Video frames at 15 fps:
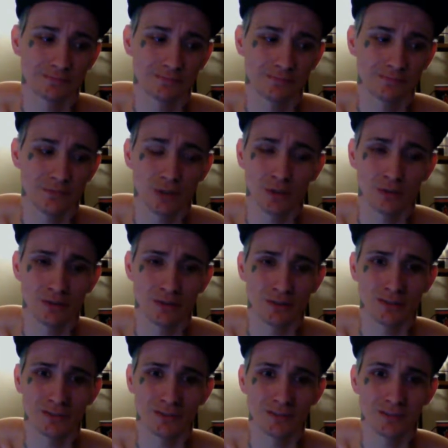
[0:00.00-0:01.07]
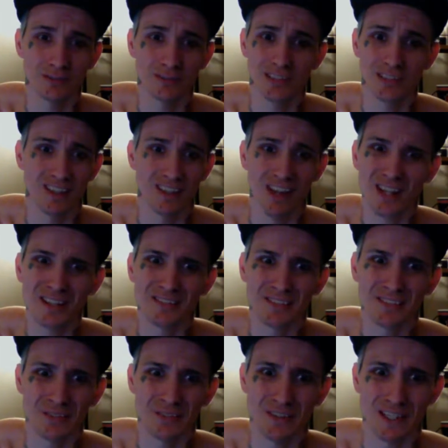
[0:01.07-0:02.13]
feel a lot of
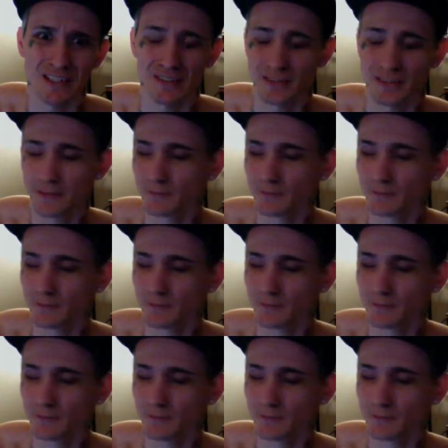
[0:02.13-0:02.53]
different things.